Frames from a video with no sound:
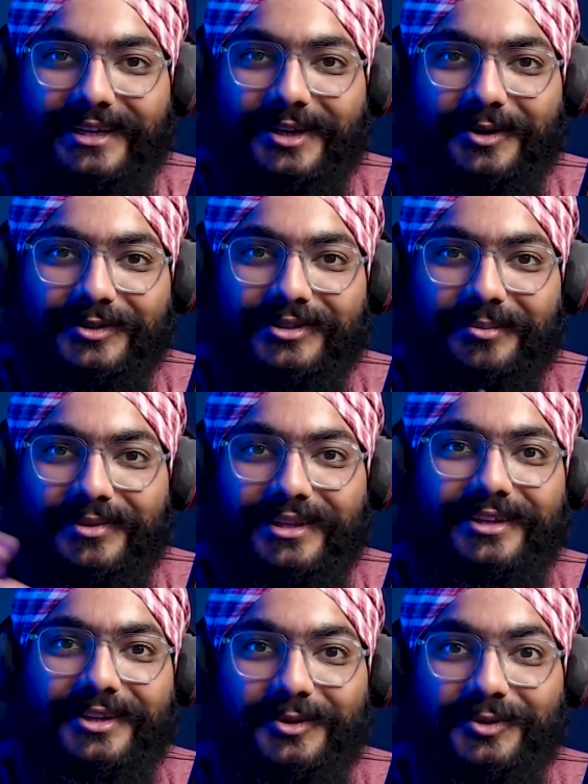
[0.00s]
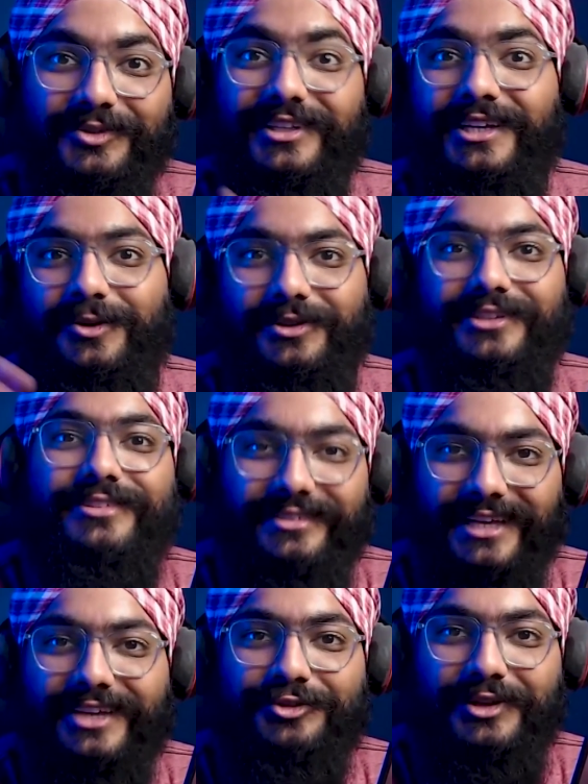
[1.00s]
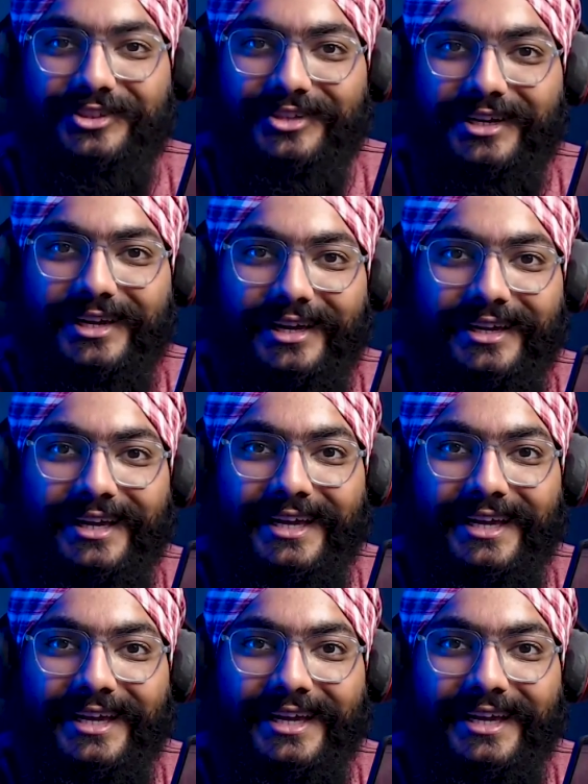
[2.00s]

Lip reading: you know, something you see, oh, this is actually Chennai.